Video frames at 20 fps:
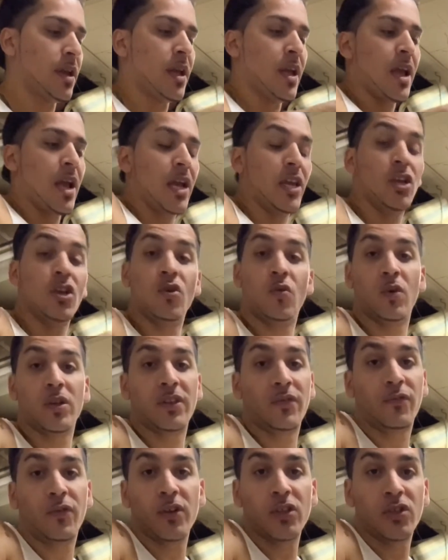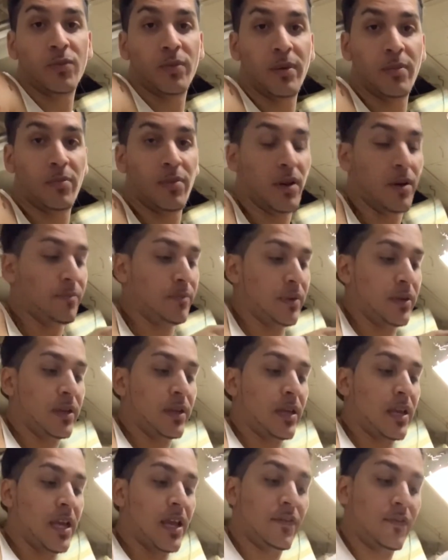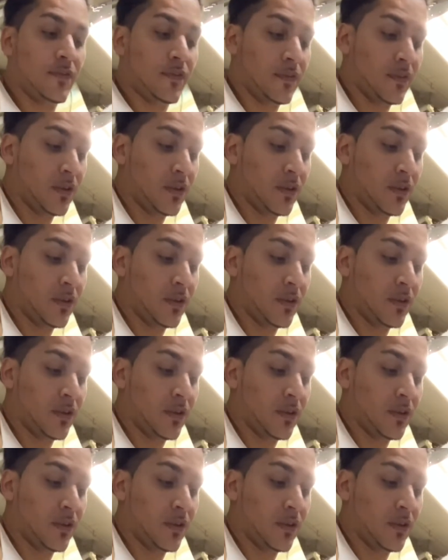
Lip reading: And you don't want the front to be lumpy. If